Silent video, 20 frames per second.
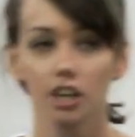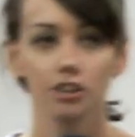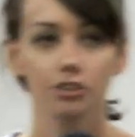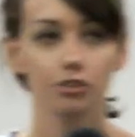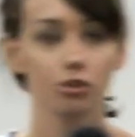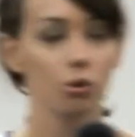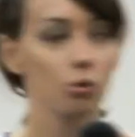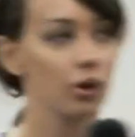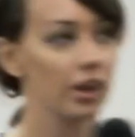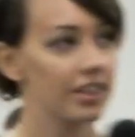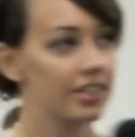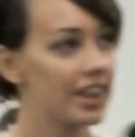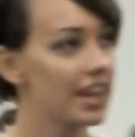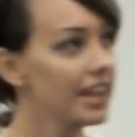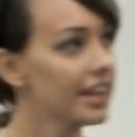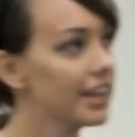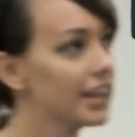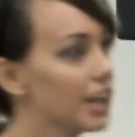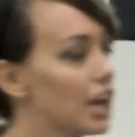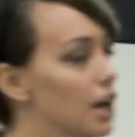So
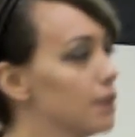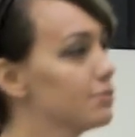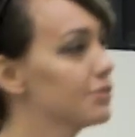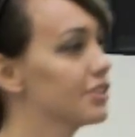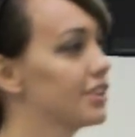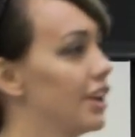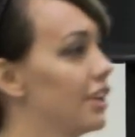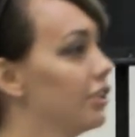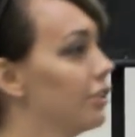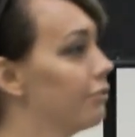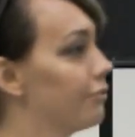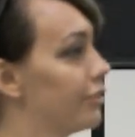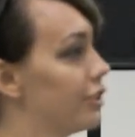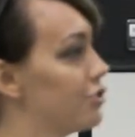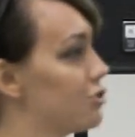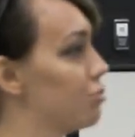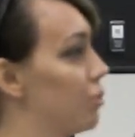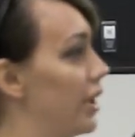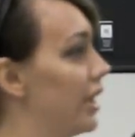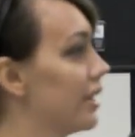they can come together for
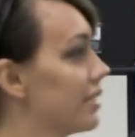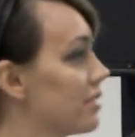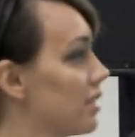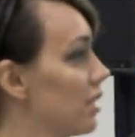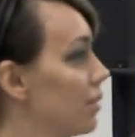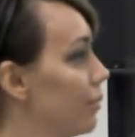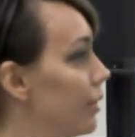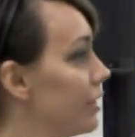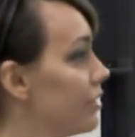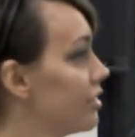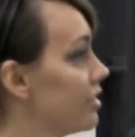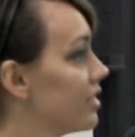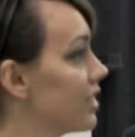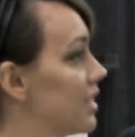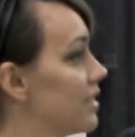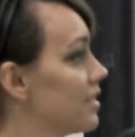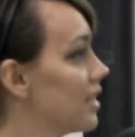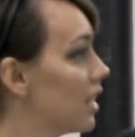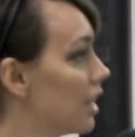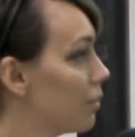these wedding celebrations
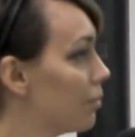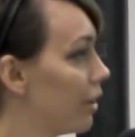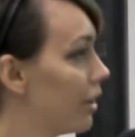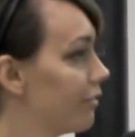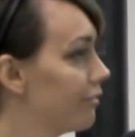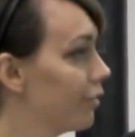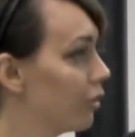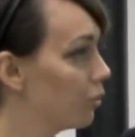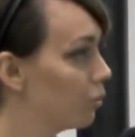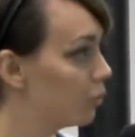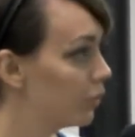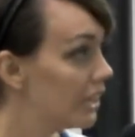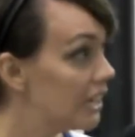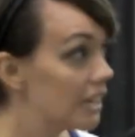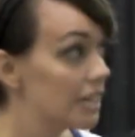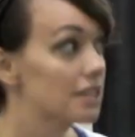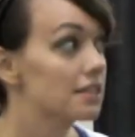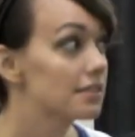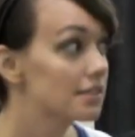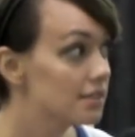and celebrate for
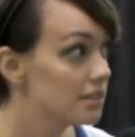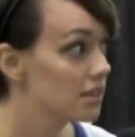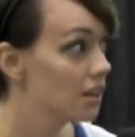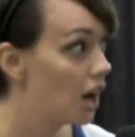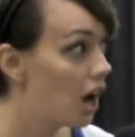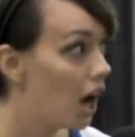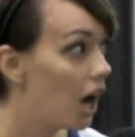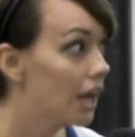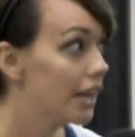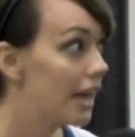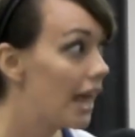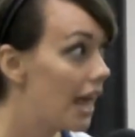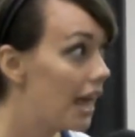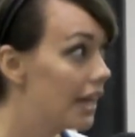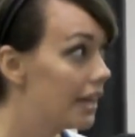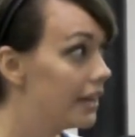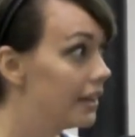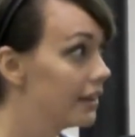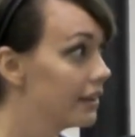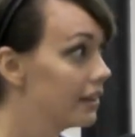weeks on
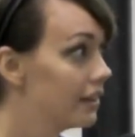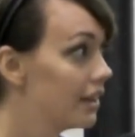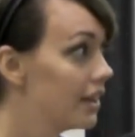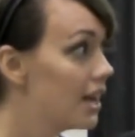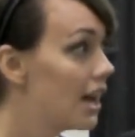end.